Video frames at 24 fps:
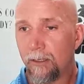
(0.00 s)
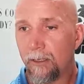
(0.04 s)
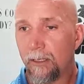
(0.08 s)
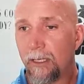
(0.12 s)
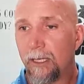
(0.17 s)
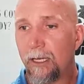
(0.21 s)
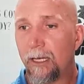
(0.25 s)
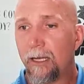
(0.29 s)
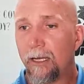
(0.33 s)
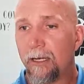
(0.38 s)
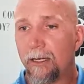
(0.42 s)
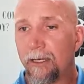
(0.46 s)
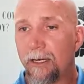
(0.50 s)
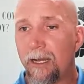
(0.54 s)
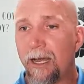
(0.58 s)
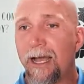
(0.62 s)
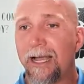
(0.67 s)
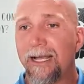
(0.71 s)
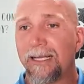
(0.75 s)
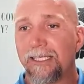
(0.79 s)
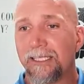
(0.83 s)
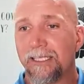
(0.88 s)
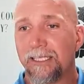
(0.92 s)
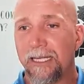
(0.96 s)
Yeah,
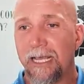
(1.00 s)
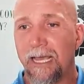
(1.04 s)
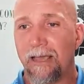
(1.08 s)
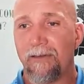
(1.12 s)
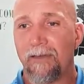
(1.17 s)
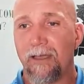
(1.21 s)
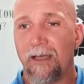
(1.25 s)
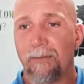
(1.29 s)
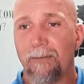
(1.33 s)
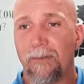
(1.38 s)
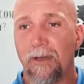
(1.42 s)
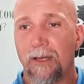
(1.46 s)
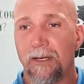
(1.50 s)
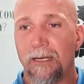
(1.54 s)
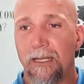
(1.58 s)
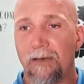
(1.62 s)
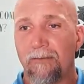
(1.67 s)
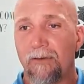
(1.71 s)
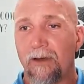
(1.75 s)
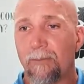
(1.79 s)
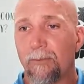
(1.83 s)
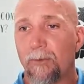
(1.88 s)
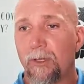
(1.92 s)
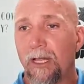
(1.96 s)
nice, David.
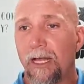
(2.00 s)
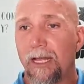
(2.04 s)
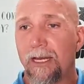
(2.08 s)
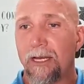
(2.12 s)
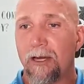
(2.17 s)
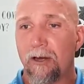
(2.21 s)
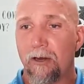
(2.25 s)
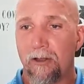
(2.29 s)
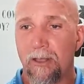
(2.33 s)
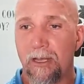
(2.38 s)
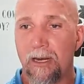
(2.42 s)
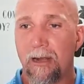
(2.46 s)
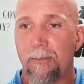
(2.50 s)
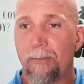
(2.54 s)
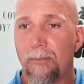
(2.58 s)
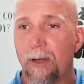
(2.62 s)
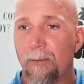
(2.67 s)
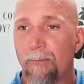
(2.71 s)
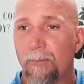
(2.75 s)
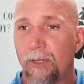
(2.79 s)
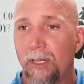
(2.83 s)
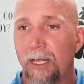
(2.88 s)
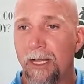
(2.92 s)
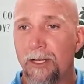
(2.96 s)
David, I'm glad to hear that.
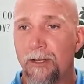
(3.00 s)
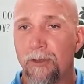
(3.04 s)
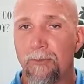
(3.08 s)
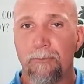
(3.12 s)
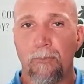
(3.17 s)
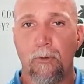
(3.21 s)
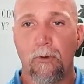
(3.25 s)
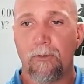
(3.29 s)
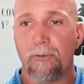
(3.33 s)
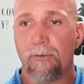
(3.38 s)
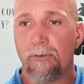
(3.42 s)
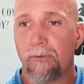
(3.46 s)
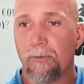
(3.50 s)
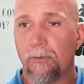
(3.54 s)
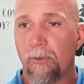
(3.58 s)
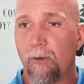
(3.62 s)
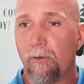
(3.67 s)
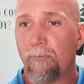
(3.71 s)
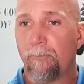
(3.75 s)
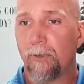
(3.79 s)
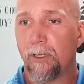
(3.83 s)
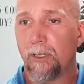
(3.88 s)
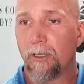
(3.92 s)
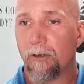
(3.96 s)
I'm glad you both
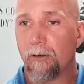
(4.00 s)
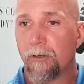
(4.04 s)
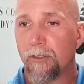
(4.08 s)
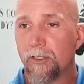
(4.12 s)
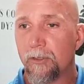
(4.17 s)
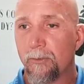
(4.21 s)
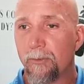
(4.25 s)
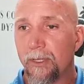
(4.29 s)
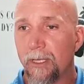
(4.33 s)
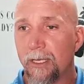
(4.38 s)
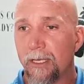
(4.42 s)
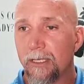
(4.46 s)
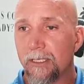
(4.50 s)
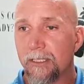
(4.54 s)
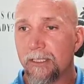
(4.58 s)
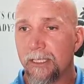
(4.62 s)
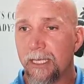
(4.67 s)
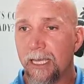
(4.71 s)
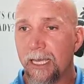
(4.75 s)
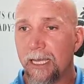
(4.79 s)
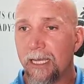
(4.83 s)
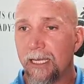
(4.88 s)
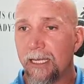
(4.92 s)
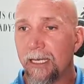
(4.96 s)
hopefully learned some things,
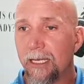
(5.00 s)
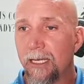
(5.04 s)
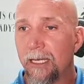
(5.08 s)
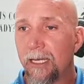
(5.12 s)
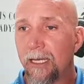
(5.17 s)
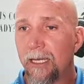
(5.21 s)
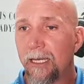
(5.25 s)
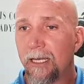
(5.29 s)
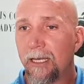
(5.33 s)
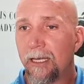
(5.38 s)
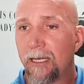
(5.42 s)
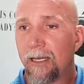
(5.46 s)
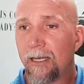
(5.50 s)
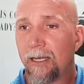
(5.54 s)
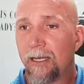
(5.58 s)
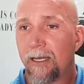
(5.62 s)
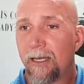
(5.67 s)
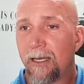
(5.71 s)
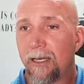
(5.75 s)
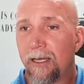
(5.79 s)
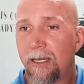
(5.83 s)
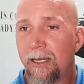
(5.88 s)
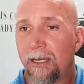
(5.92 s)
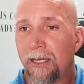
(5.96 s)
okay?
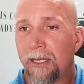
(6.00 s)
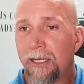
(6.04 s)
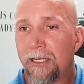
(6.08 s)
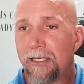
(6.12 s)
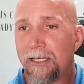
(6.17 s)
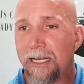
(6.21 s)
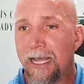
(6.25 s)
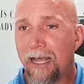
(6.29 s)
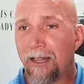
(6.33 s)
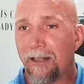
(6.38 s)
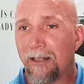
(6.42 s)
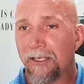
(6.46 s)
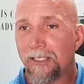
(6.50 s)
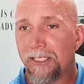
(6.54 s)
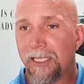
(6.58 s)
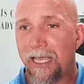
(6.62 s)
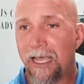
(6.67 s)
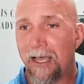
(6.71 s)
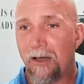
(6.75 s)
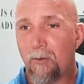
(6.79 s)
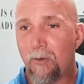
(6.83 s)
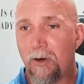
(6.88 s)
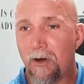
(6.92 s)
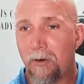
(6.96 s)
Dallas
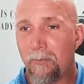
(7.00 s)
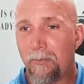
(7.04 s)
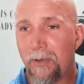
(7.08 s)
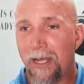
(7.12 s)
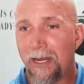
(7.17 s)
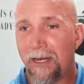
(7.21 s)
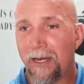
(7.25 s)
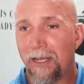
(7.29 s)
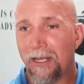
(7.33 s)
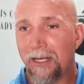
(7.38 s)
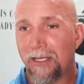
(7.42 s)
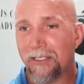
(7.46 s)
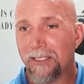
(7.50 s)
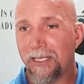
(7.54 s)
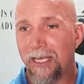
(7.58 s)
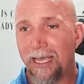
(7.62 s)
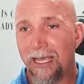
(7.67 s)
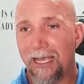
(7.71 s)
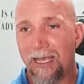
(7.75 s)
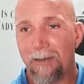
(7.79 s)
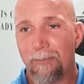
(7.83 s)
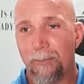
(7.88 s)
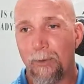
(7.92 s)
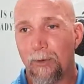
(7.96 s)
can't wear appendix.
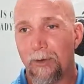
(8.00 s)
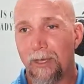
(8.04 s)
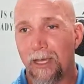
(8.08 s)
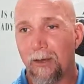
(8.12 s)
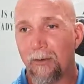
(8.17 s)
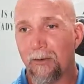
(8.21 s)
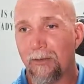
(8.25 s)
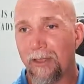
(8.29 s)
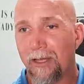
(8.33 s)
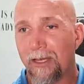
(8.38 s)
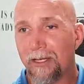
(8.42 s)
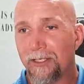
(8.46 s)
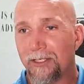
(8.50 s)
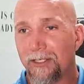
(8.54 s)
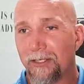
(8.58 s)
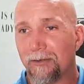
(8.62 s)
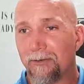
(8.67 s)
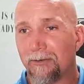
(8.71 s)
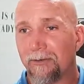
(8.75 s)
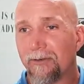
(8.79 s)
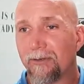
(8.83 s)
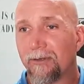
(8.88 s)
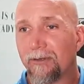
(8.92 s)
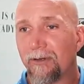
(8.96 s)
Hey, I'm okay with that
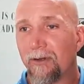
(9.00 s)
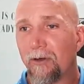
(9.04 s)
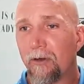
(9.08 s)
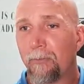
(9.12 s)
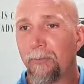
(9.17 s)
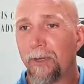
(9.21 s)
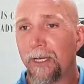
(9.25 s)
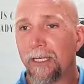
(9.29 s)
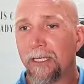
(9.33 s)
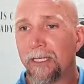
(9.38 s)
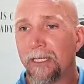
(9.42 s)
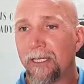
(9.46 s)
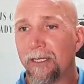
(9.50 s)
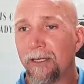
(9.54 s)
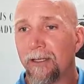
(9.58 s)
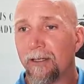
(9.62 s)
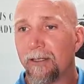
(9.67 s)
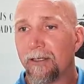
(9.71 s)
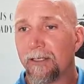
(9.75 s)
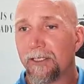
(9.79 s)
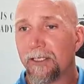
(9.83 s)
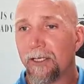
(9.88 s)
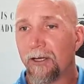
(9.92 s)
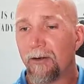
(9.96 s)
too. No big deal,
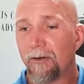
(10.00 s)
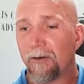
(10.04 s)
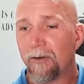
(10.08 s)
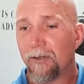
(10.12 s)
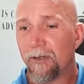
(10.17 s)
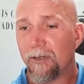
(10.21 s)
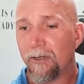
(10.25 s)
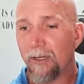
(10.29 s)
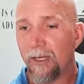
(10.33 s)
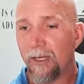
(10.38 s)
so.